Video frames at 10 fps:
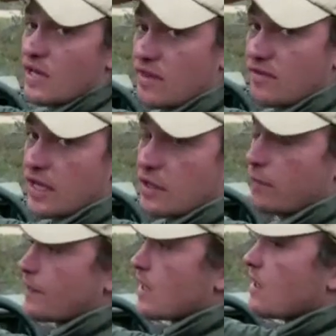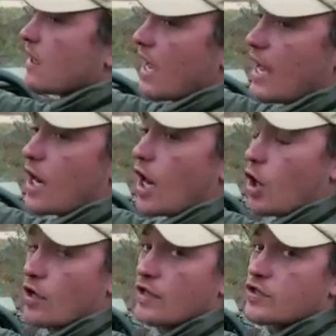with the middle of the vehicle
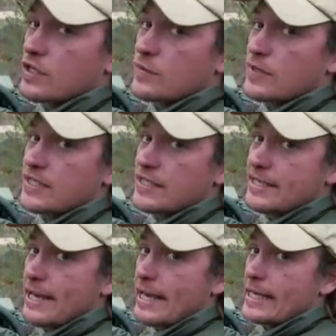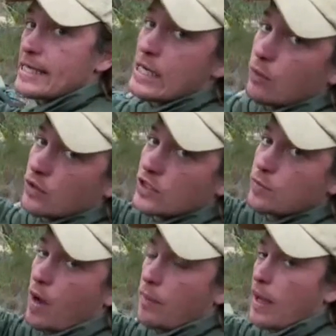and a lot of the tree species here
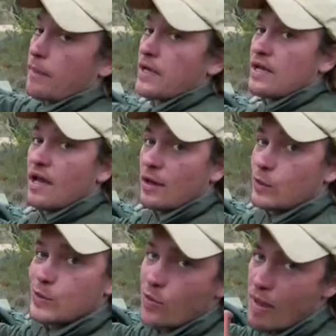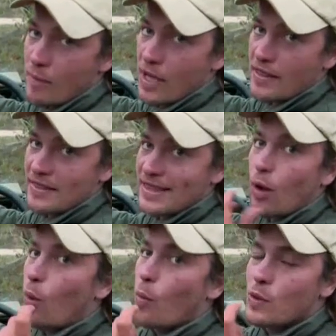will just pop up and just remember
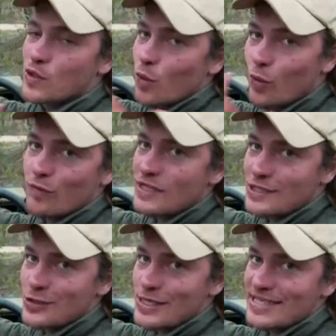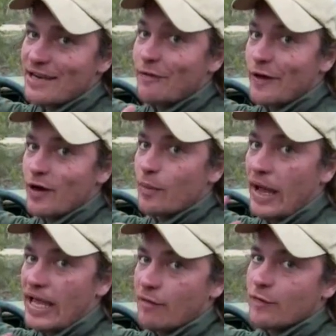almost all of these trees get
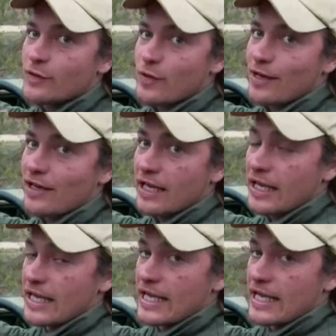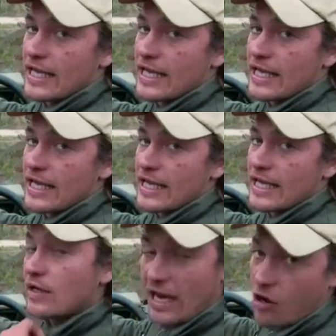fed on by elephants regularly
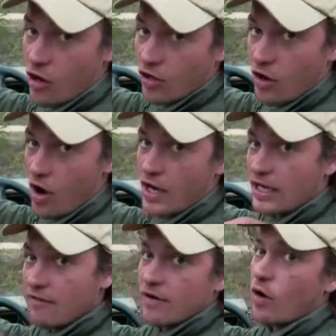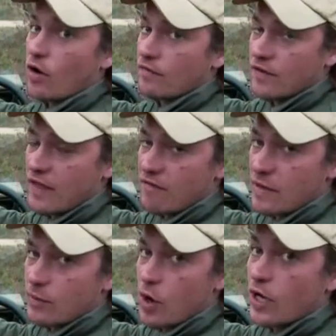and they'll carry on growing even
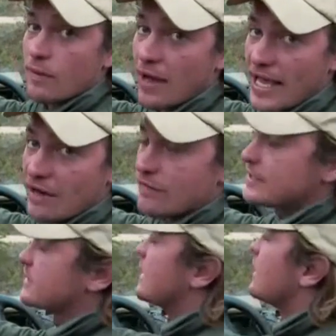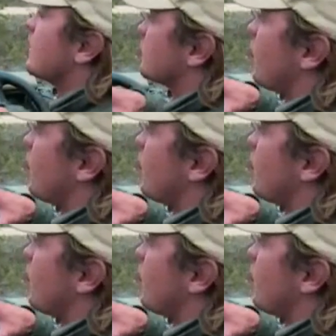after they've been broken by elephants